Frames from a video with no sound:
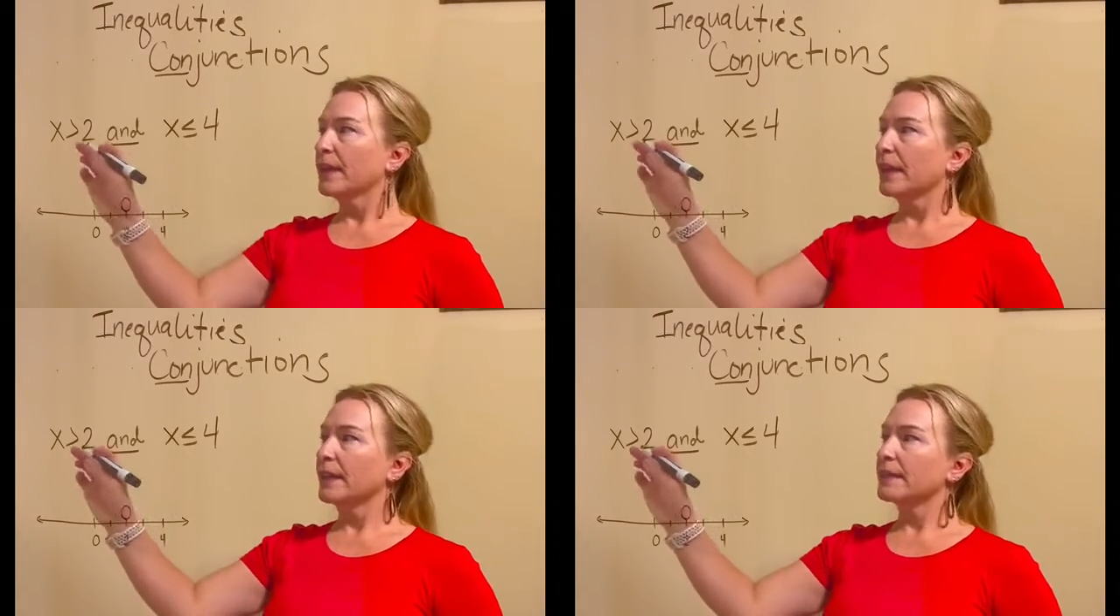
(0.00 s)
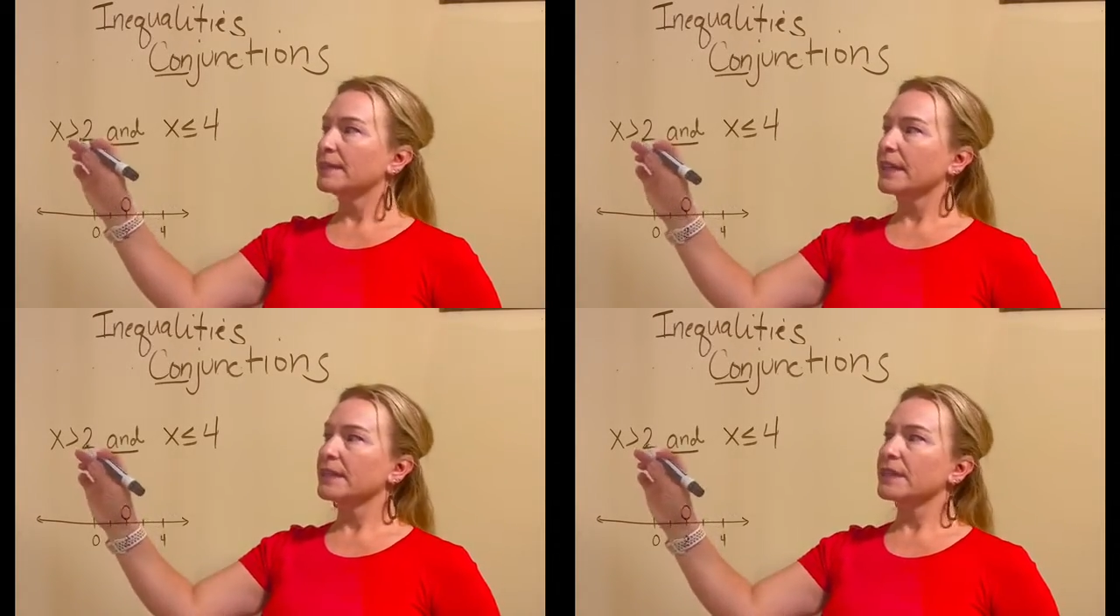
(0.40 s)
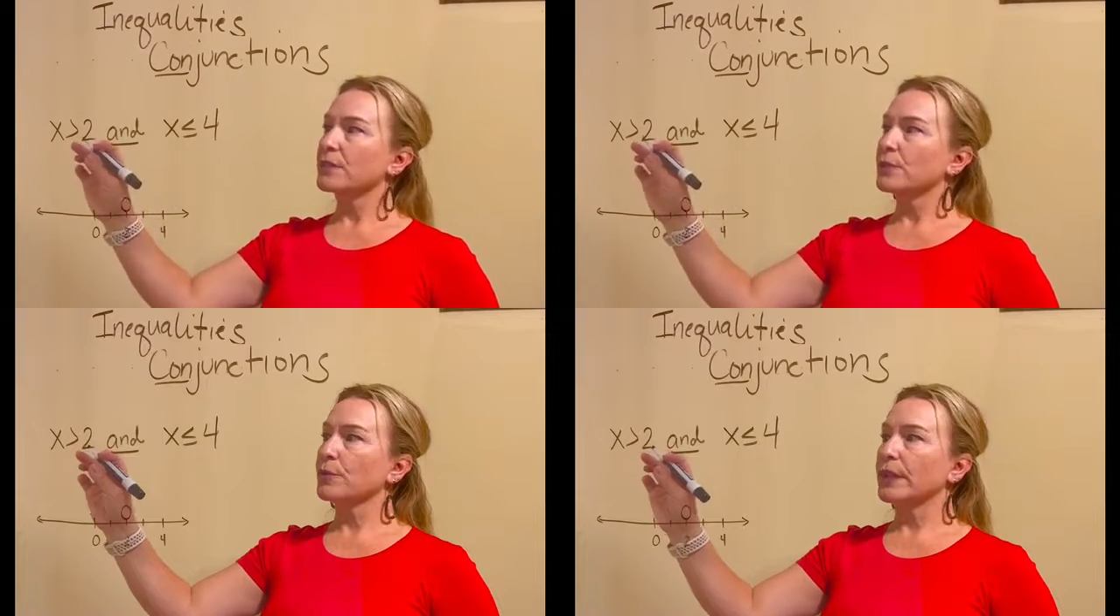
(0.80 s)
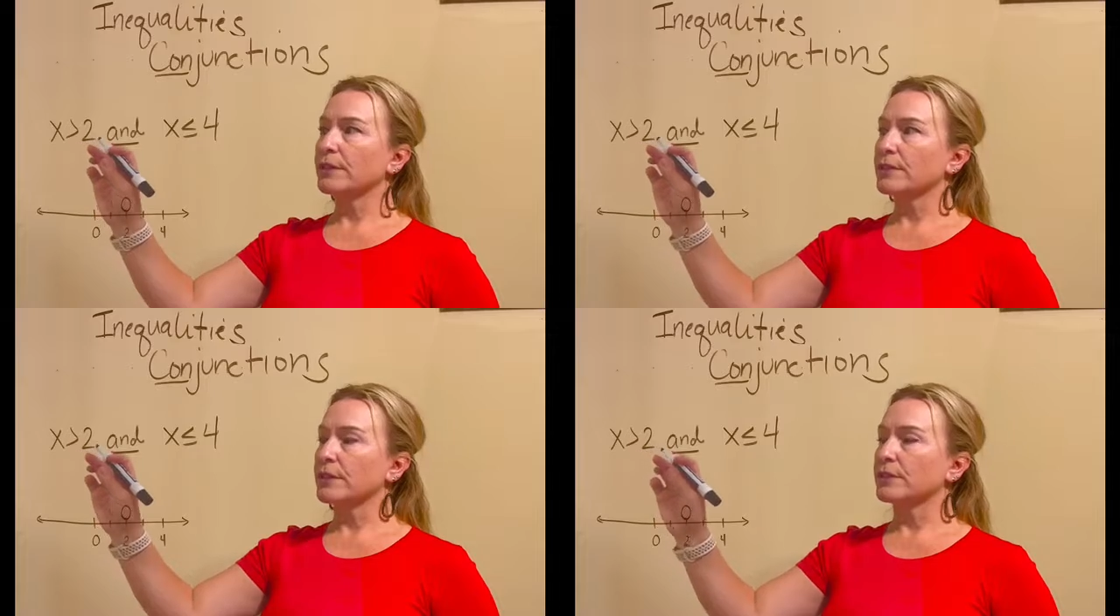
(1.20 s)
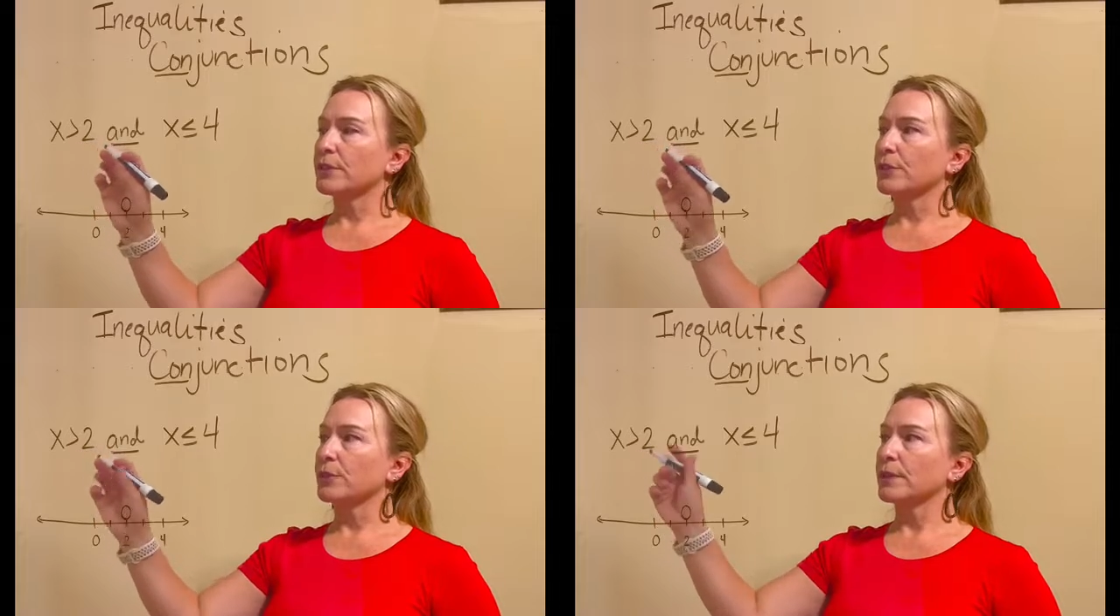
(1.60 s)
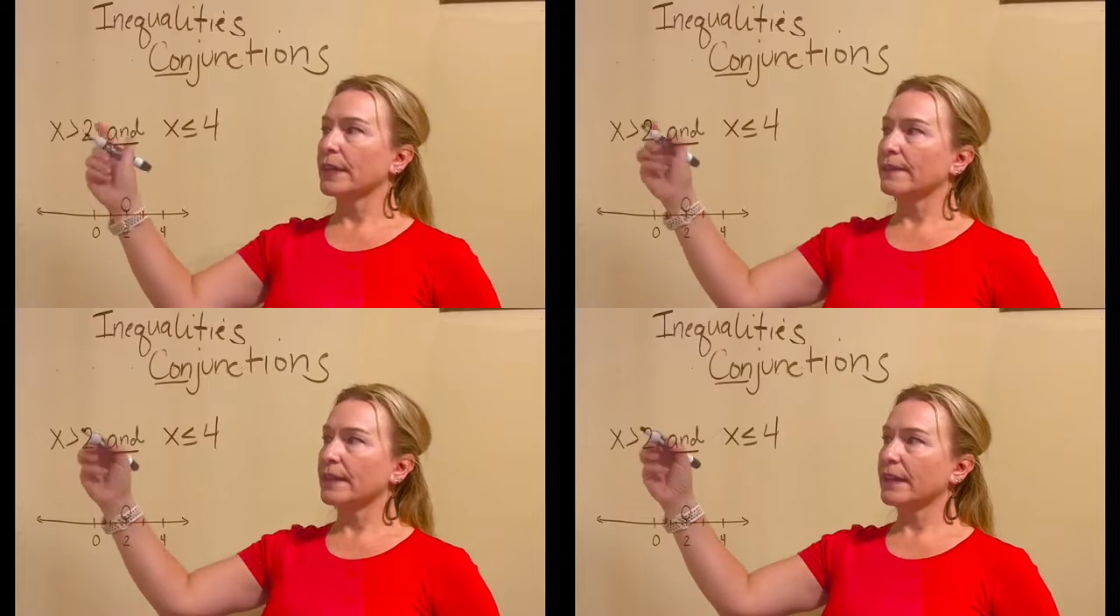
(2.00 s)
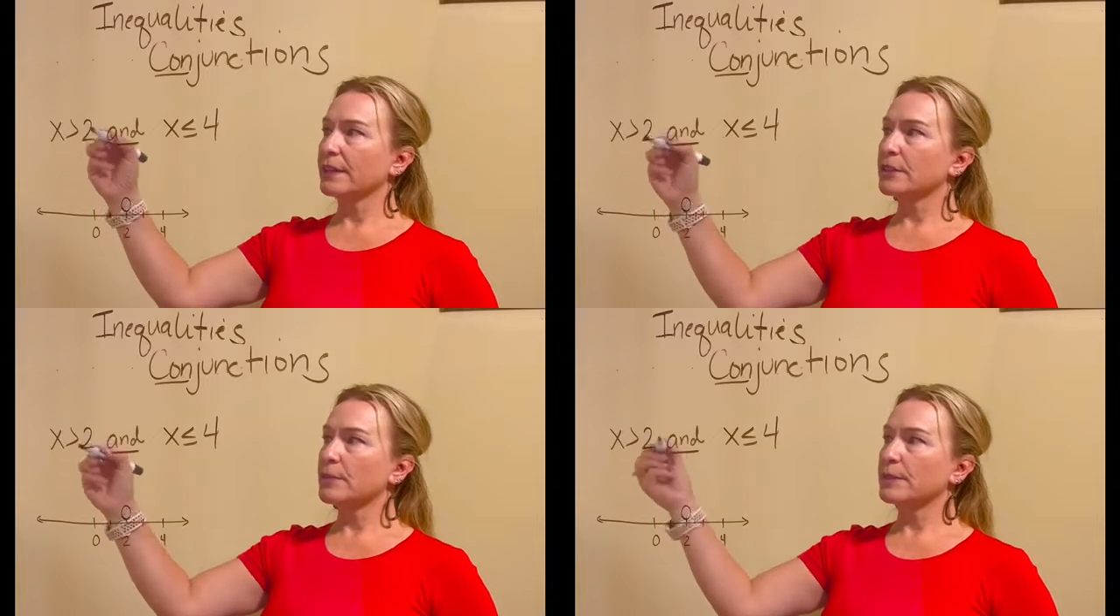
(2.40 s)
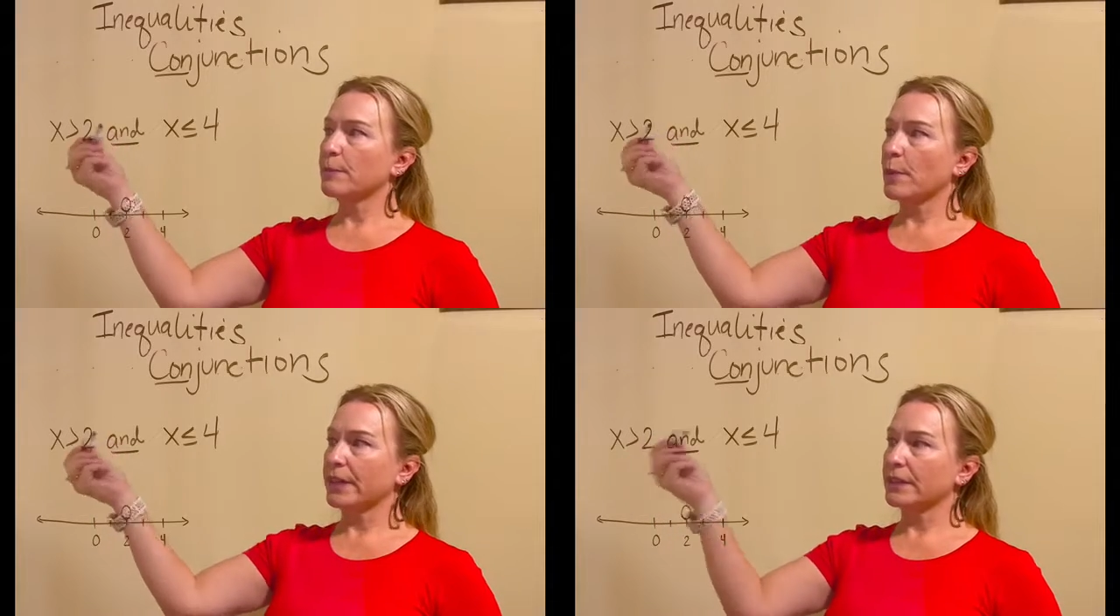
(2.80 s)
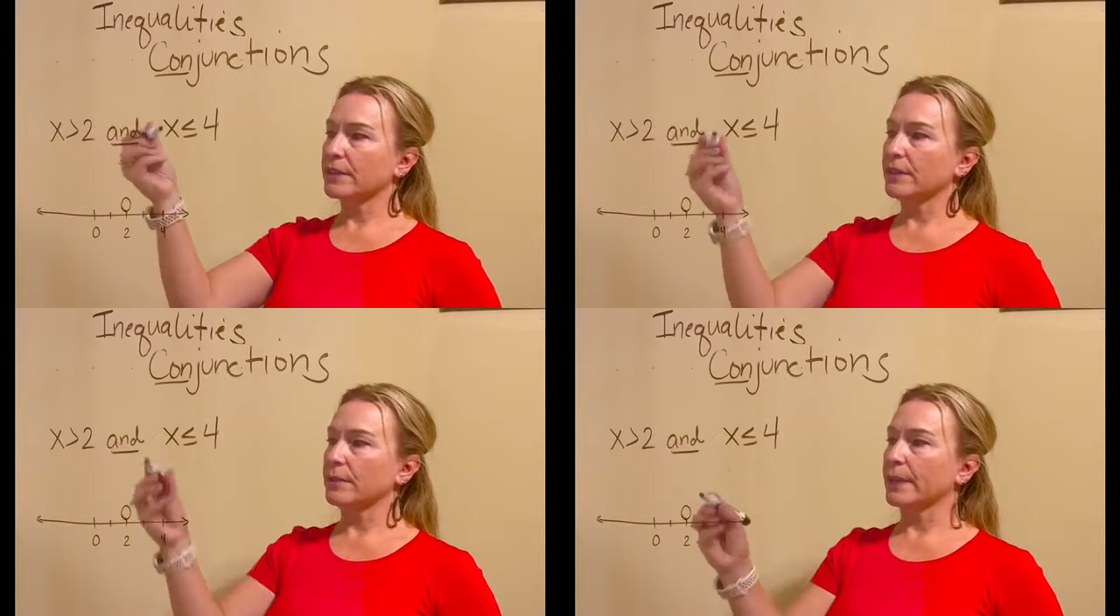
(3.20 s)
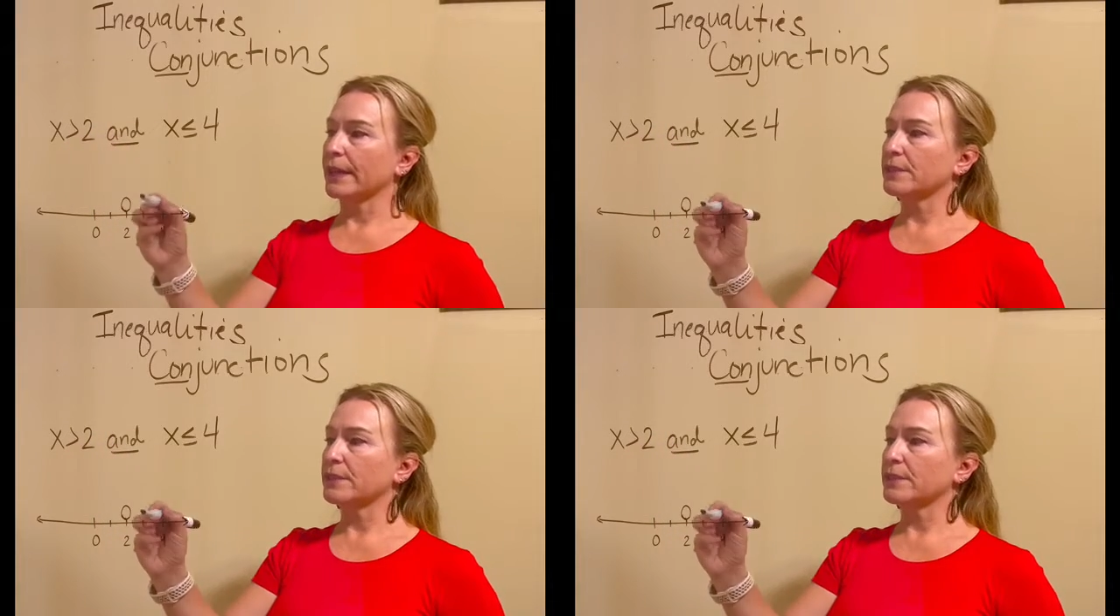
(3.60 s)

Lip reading: And x is greater than 2, and the arrow is pointing to the right.